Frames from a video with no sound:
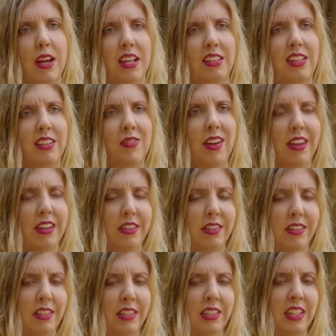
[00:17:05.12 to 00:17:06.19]
has
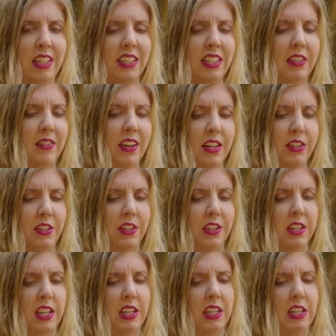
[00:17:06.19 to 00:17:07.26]
advantages and
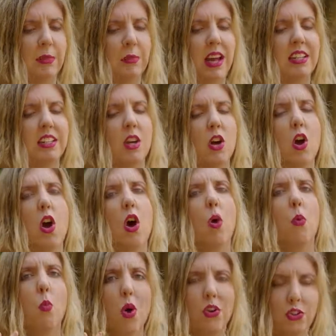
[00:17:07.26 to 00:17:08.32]
disadvantages, and it depends
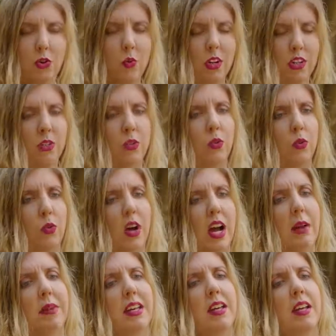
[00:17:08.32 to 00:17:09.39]
what you want to do.
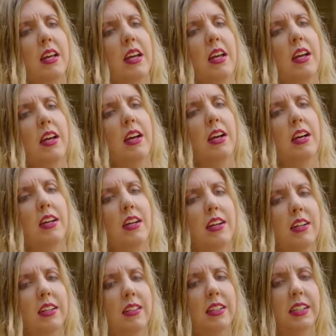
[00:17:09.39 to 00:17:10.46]
I mean,
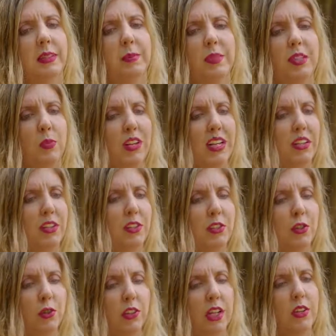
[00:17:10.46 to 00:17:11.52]
between
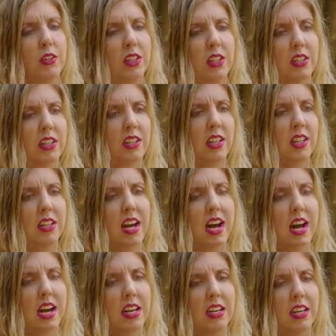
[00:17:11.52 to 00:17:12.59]

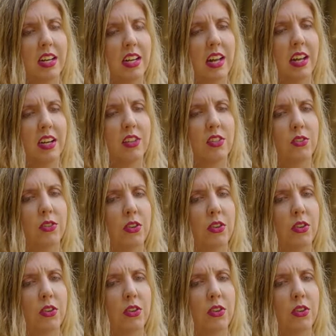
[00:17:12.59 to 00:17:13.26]
2009 and